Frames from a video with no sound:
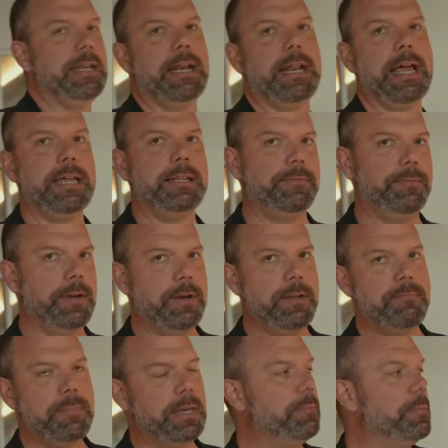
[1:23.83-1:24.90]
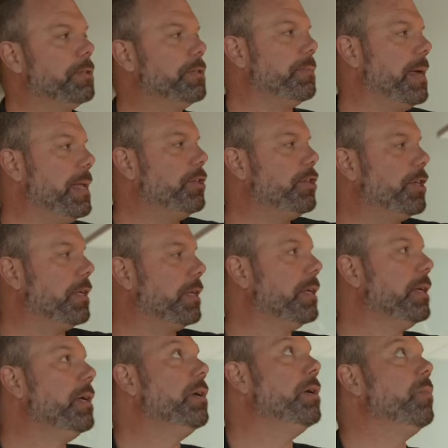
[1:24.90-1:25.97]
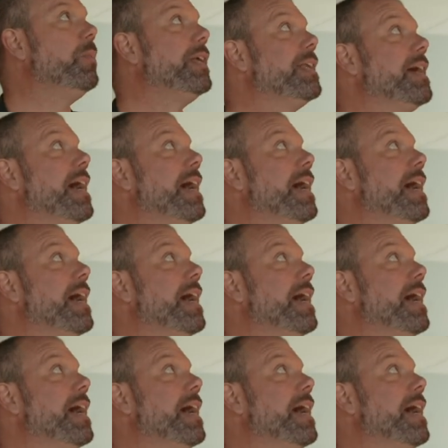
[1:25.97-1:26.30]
and it has very minimal dimension, we can